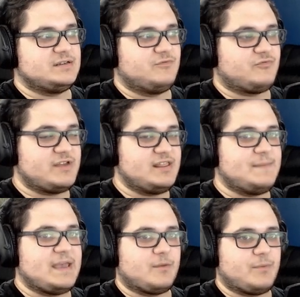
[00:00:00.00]
really
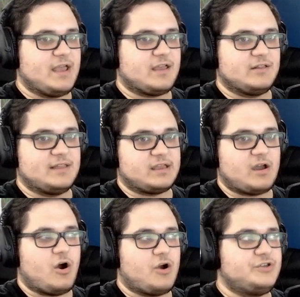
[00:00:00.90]
make or break on, like,
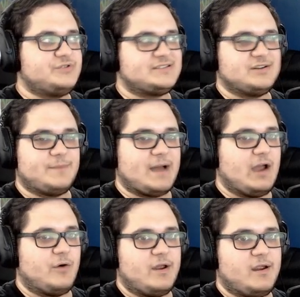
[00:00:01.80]
are you still
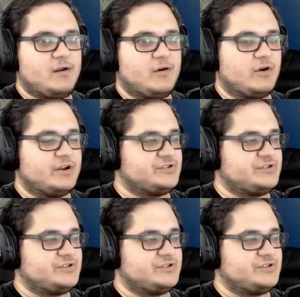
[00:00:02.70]
BioWare, or are you